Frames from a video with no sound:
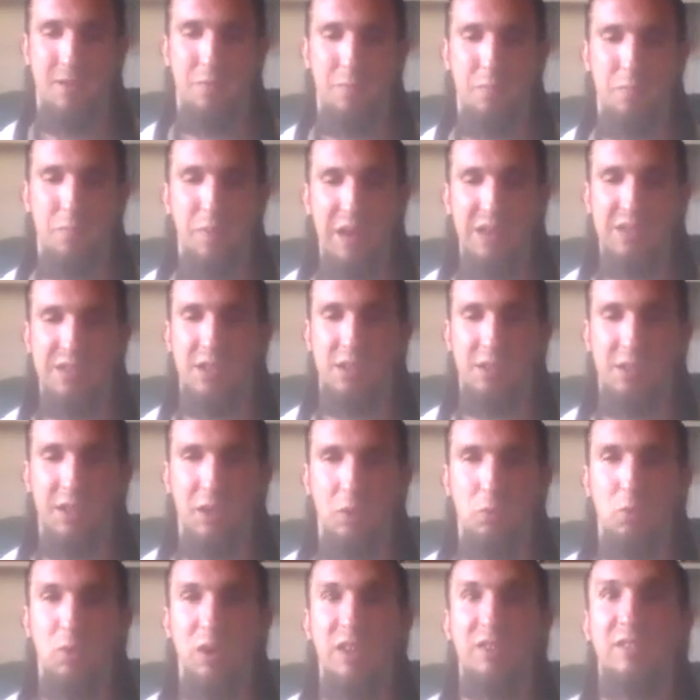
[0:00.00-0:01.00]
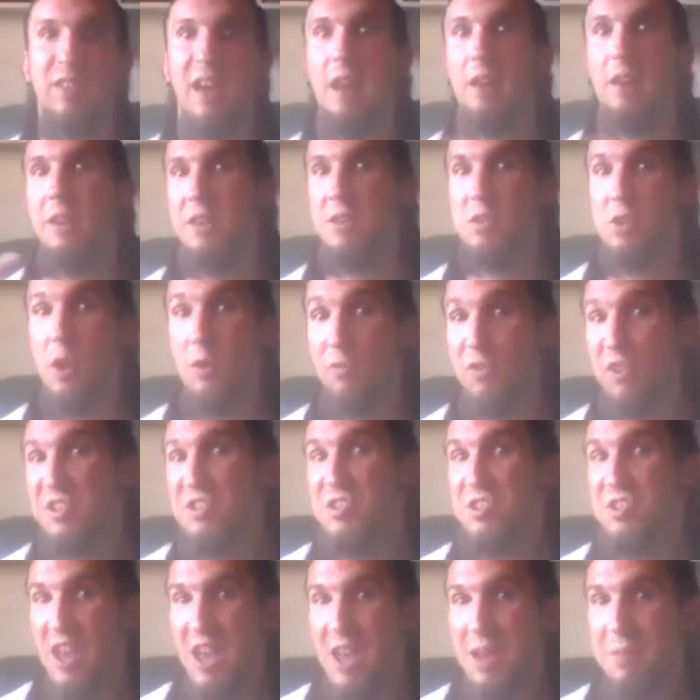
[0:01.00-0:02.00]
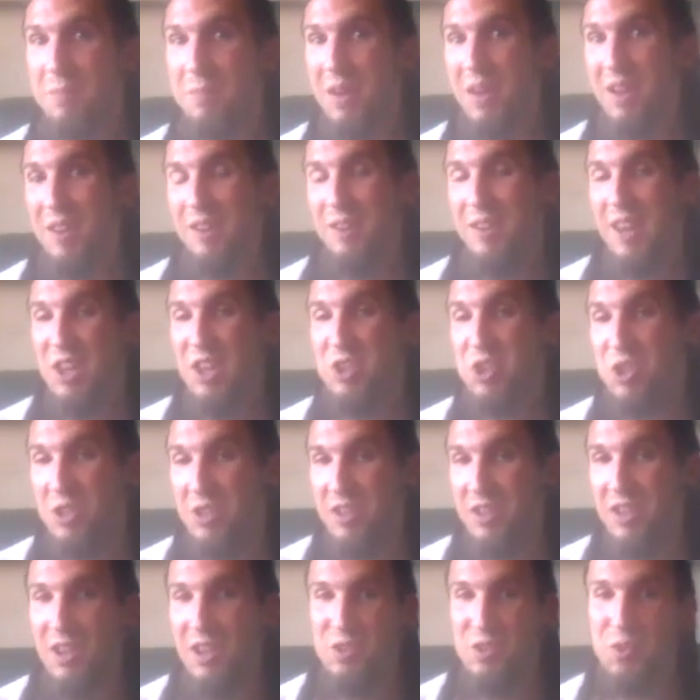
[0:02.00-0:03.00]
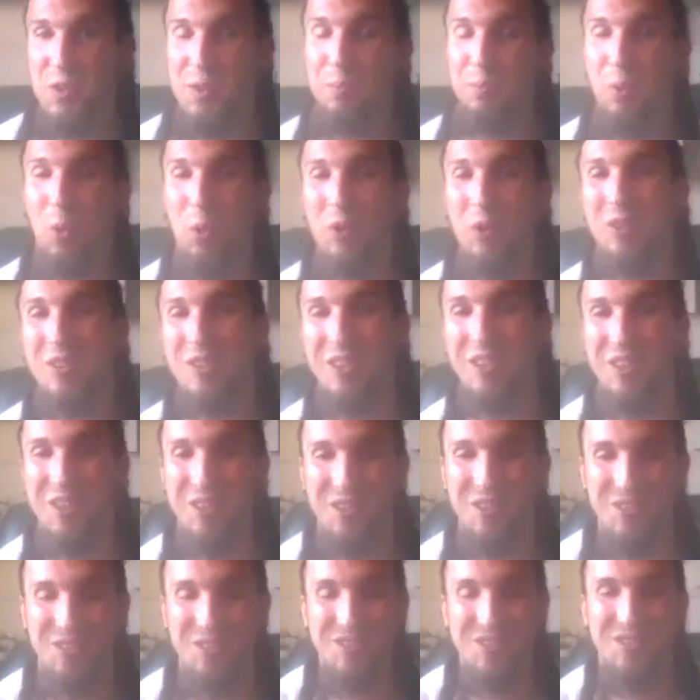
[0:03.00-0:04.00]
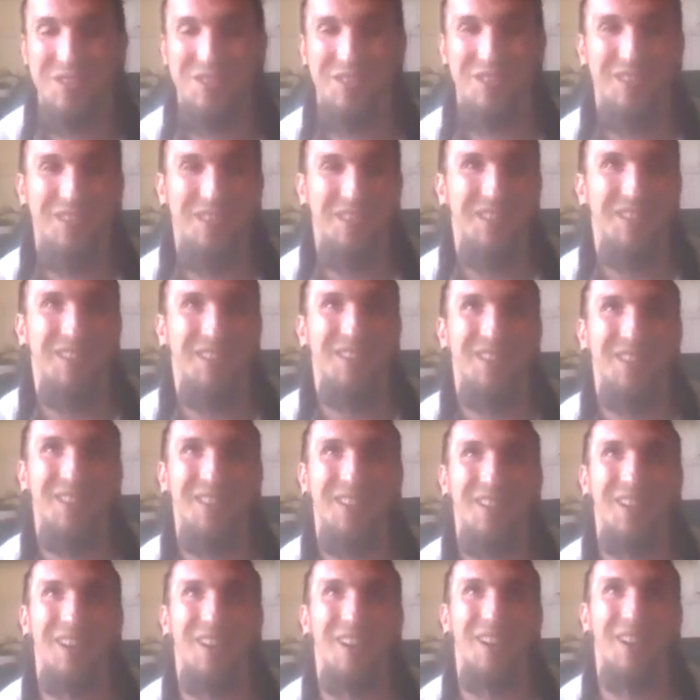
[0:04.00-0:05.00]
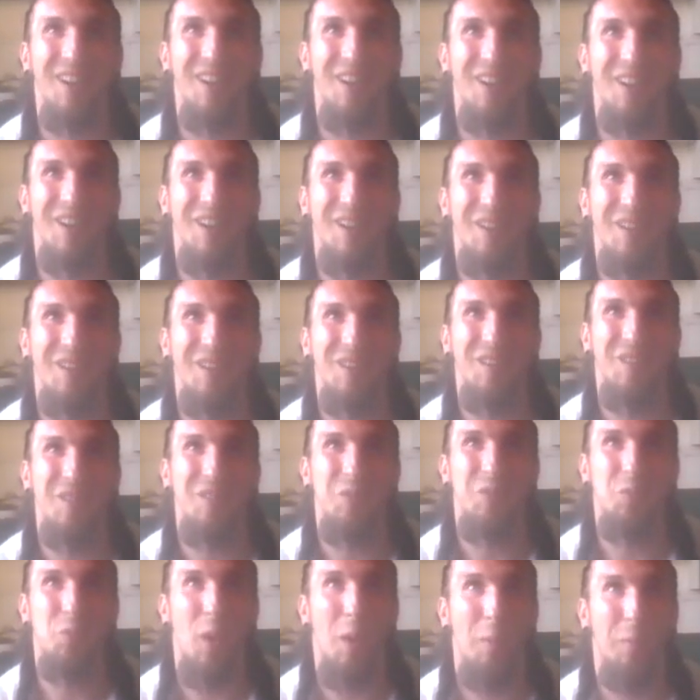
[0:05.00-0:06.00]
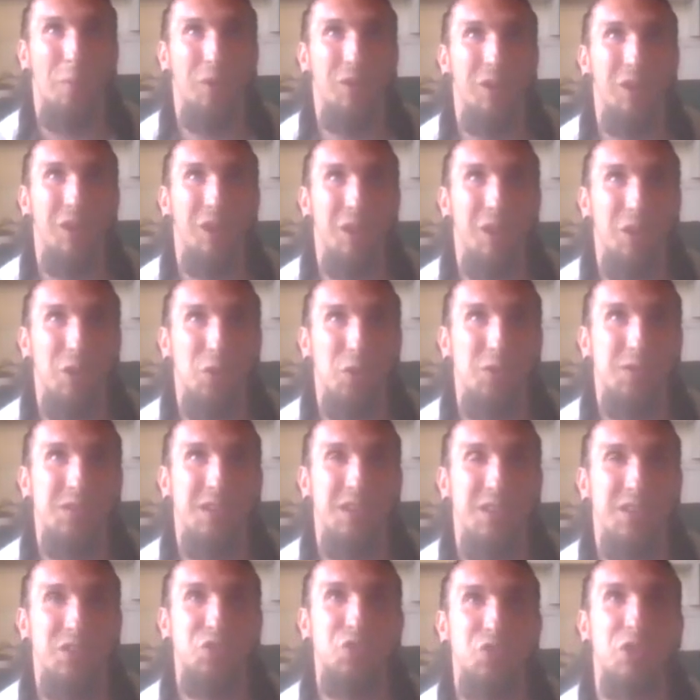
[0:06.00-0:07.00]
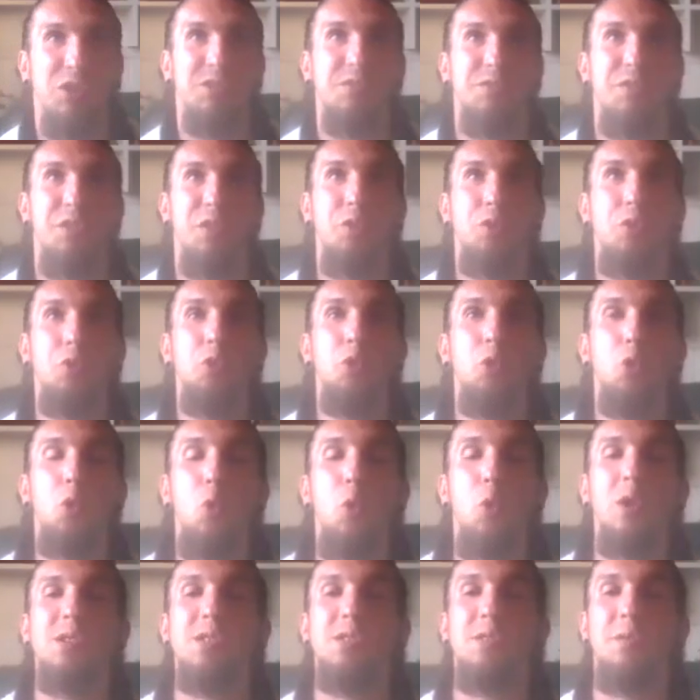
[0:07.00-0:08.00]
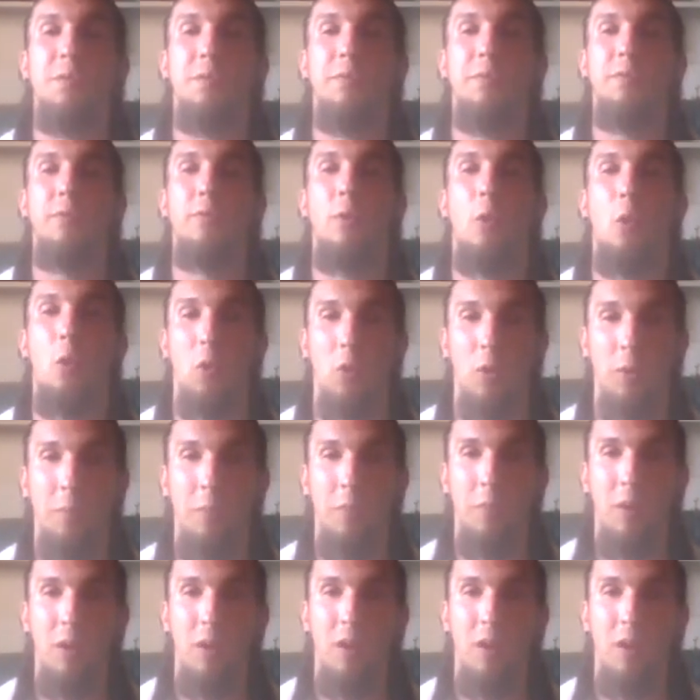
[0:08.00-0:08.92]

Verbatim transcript: basically retellings of the same legend. So the point hmm. is, uh, Robert Eggers is just the newest form